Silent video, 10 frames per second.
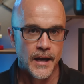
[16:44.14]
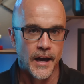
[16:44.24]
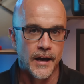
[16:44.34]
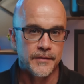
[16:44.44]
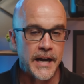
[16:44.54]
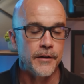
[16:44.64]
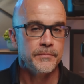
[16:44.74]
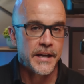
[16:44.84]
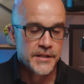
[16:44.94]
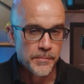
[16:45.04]
Uh,
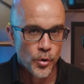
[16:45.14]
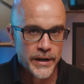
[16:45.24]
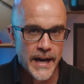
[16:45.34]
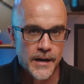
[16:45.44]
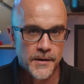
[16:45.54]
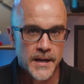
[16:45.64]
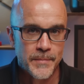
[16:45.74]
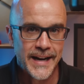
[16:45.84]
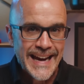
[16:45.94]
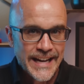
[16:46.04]
now, as I pointed out in
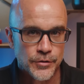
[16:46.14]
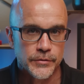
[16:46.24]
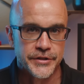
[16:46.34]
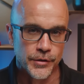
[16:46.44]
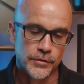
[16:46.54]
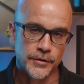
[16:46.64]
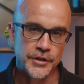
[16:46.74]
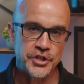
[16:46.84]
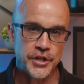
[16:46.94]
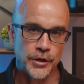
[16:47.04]
my annual
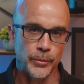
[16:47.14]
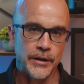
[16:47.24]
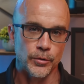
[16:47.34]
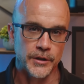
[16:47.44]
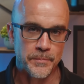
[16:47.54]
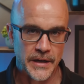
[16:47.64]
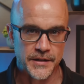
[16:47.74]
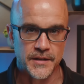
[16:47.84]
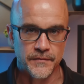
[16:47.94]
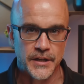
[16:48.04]
solar generator
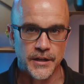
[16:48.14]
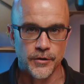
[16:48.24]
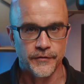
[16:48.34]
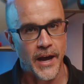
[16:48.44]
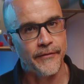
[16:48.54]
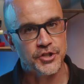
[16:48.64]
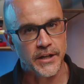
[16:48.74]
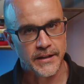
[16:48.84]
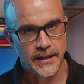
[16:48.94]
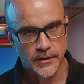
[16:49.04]
comparison video, if you haven't
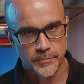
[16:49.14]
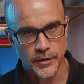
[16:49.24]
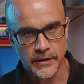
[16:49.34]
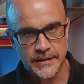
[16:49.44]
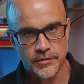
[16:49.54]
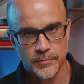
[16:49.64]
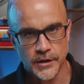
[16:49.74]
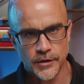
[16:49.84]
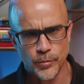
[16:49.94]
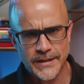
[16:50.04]
checked that out, I'll put a link to it
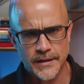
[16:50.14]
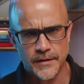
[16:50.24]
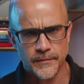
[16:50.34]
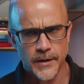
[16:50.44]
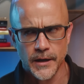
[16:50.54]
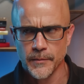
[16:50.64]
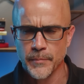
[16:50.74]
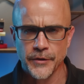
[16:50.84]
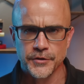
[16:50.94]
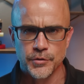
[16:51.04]
below. We did it uh, a
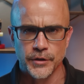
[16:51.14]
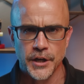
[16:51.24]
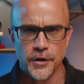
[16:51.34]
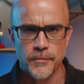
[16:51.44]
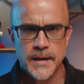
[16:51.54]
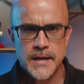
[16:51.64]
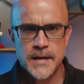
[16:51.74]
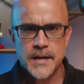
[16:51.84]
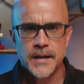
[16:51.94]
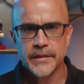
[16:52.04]
month or two ago.
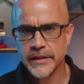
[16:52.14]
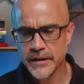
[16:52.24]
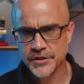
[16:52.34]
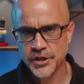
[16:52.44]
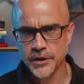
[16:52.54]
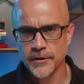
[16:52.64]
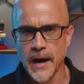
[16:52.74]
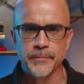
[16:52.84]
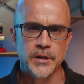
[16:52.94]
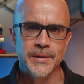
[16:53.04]
This year,
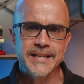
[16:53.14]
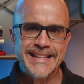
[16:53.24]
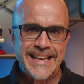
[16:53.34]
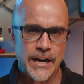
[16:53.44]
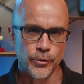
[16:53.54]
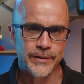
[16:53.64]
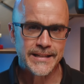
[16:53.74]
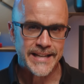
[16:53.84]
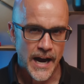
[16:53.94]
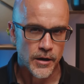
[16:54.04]
I'm gonna be
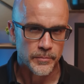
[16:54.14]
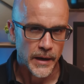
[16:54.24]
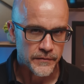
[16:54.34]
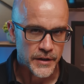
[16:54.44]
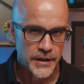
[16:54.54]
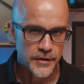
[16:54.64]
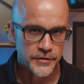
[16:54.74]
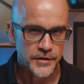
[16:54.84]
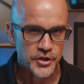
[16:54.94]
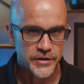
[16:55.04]
narrowing down my
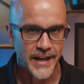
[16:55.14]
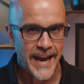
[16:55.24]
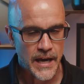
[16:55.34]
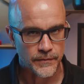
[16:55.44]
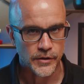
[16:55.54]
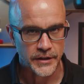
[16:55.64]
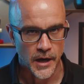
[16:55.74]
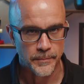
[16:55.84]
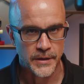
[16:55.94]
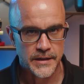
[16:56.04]
videos to just a handful of
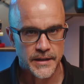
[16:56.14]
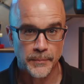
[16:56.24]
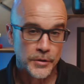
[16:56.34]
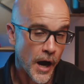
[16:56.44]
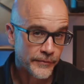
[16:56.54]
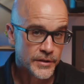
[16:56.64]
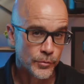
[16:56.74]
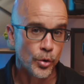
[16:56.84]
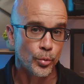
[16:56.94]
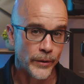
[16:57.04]
companies that I'm
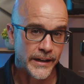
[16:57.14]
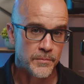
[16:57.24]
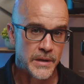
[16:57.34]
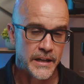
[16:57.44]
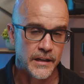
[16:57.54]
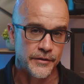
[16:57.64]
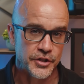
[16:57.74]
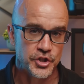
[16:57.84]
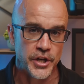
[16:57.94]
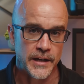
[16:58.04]
comfortable recommending on
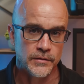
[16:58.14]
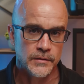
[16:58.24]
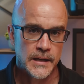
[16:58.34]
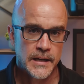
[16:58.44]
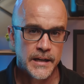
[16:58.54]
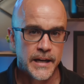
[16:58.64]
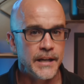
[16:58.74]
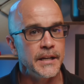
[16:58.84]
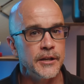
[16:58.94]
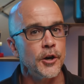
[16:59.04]
this channel,
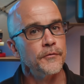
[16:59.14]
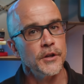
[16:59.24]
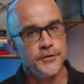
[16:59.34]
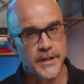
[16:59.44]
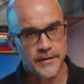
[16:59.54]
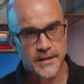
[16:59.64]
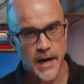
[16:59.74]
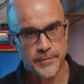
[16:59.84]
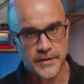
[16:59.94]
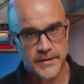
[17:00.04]
and EcoFlow is at the
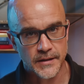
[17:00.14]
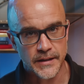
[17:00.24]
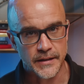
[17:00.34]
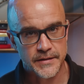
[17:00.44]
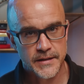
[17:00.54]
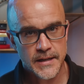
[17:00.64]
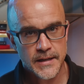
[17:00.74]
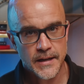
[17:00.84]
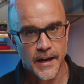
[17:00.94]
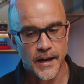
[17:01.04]
top of this list.
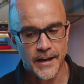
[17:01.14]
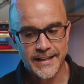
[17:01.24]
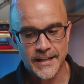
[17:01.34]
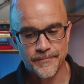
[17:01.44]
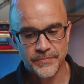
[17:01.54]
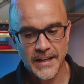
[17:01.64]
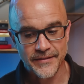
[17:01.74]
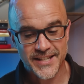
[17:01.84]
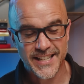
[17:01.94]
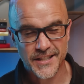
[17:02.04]
Uh, again,
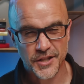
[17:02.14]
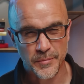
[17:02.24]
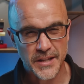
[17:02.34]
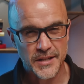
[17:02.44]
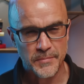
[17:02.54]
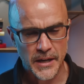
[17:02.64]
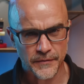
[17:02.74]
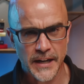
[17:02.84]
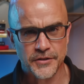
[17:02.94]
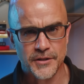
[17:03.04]
I've seen so many of these
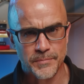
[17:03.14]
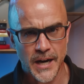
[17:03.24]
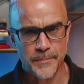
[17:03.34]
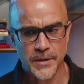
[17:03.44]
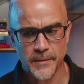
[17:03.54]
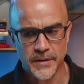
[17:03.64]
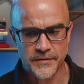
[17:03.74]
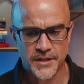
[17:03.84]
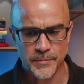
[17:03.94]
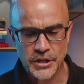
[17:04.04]
manufacturers pop up.
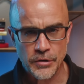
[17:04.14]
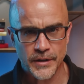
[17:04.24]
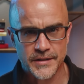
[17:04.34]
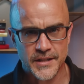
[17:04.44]
They've sent me units.